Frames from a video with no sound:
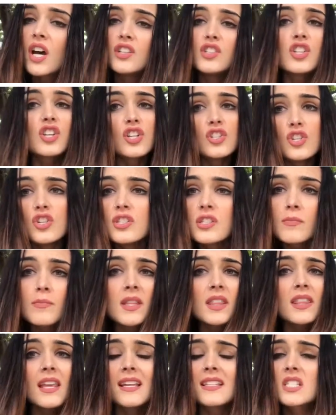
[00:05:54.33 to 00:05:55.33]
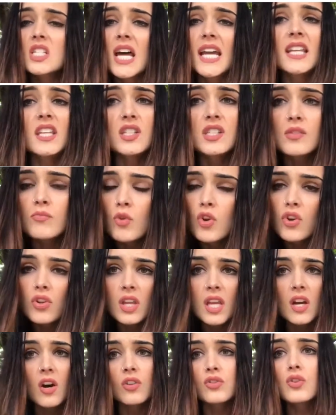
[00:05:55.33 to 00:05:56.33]
You can use them in things like your
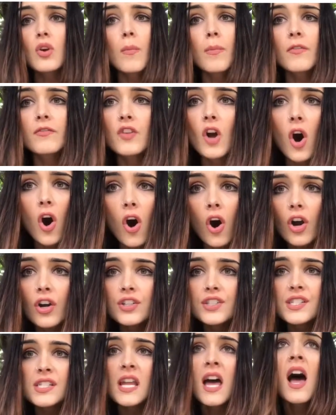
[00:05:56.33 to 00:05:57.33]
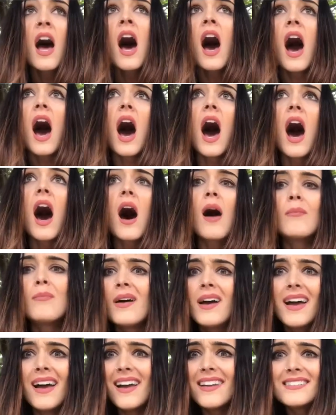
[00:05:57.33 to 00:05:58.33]
smoothie on top of your oats,
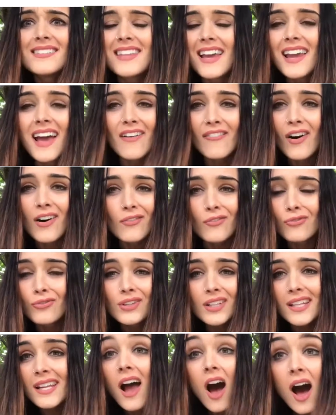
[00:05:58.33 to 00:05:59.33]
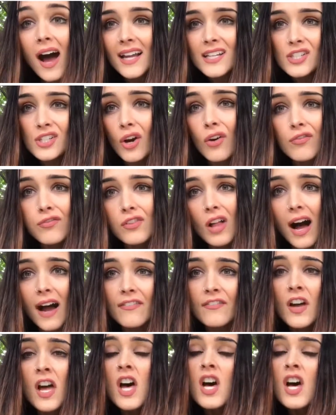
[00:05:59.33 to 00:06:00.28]
and they have a really high shelf life.